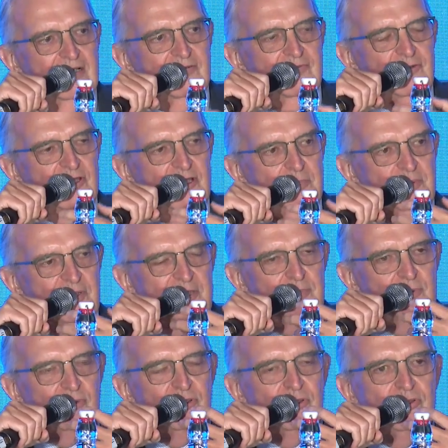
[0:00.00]
for the
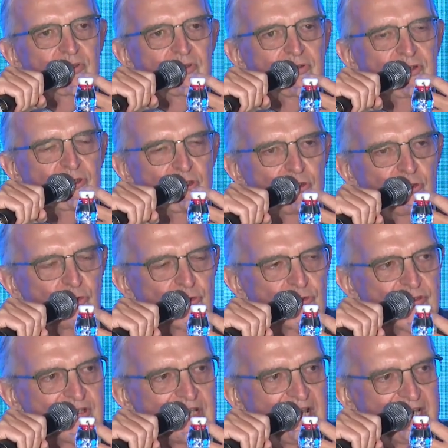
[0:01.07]
people who
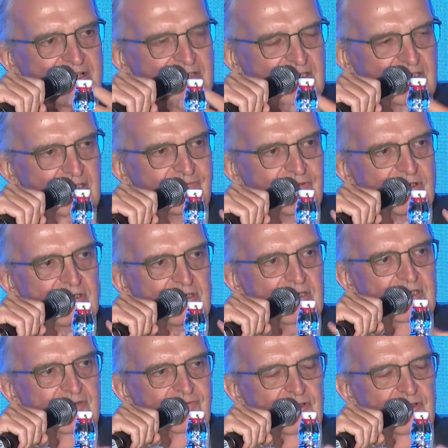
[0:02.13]
use their services,